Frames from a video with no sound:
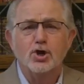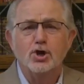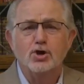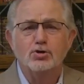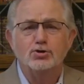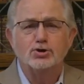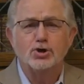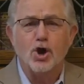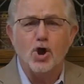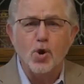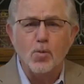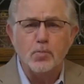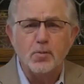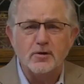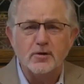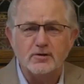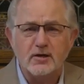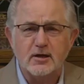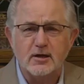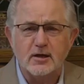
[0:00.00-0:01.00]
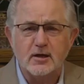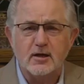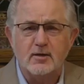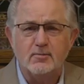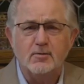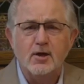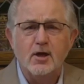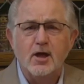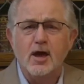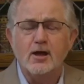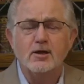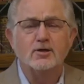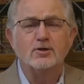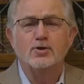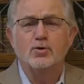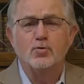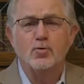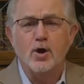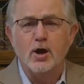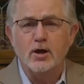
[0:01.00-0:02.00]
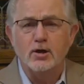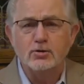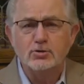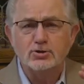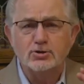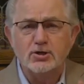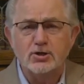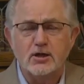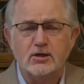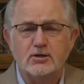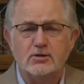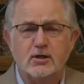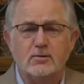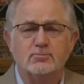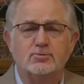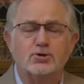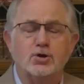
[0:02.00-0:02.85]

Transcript: whose hope is in him and to the one who seeks him.